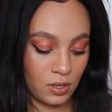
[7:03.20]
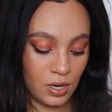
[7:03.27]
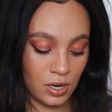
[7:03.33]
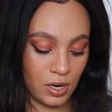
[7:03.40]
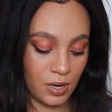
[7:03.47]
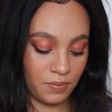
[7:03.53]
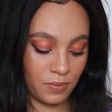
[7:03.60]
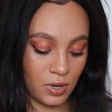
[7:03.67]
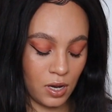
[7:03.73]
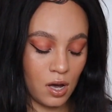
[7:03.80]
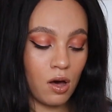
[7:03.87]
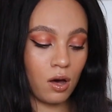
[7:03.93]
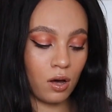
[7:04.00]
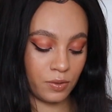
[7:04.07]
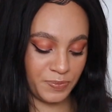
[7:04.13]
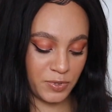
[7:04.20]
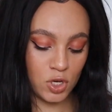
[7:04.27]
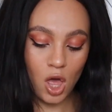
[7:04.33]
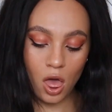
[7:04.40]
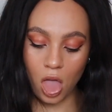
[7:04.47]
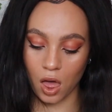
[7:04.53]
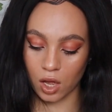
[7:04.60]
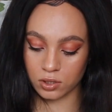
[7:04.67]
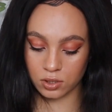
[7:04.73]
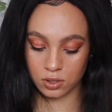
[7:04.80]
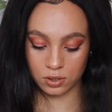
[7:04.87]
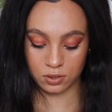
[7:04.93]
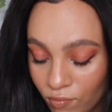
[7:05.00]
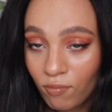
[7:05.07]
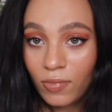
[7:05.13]
And I'm
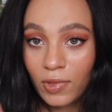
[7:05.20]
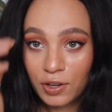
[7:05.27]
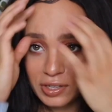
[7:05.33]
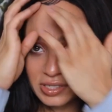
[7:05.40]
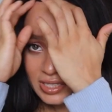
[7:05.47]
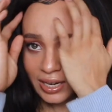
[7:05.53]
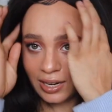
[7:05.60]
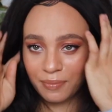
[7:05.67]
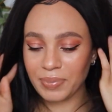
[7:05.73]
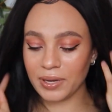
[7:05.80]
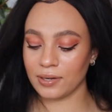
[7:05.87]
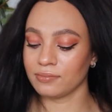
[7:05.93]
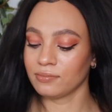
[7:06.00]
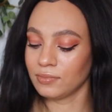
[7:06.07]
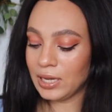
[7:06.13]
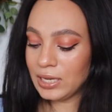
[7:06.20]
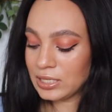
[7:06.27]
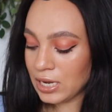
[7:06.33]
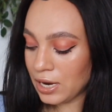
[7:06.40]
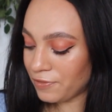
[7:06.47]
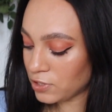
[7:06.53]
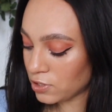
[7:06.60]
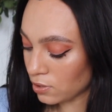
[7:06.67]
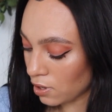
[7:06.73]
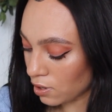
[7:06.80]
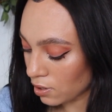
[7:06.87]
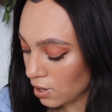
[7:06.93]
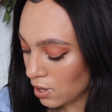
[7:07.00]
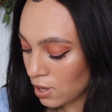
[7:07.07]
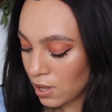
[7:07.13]
obsessed. You can tell I've been inside for too
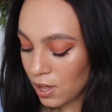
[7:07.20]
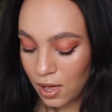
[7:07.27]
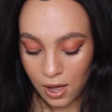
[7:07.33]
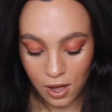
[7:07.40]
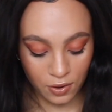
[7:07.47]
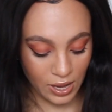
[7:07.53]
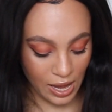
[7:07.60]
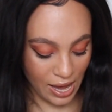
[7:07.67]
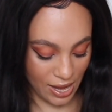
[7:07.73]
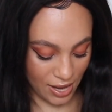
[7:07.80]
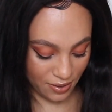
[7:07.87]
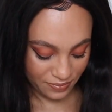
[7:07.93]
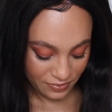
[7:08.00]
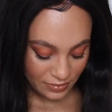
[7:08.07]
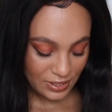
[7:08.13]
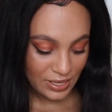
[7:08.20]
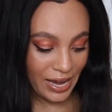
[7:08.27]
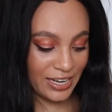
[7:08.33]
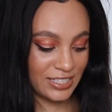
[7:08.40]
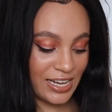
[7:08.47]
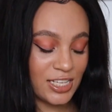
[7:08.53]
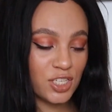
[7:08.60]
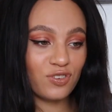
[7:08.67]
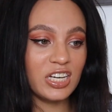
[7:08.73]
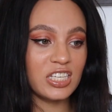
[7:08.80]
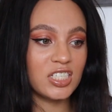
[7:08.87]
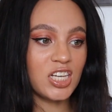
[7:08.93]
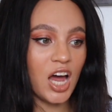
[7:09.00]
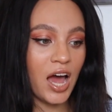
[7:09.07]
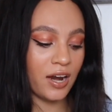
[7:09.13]
long. Okay,
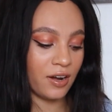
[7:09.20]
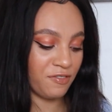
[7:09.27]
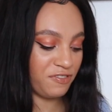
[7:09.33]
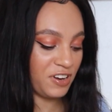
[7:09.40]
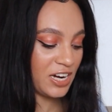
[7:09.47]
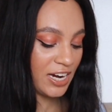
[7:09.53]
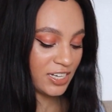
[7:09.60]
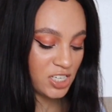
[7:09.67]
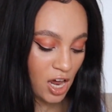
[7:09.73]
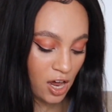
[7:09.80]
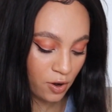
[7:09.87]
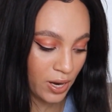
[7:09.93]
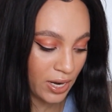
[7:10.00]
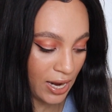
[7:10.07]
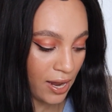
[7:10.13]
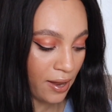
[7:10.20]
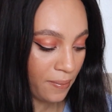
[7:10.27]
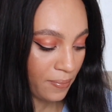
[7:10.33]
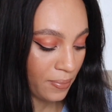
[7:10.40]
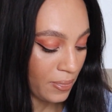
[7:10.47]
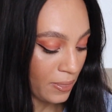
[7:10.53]
accessories done. Finito, innit?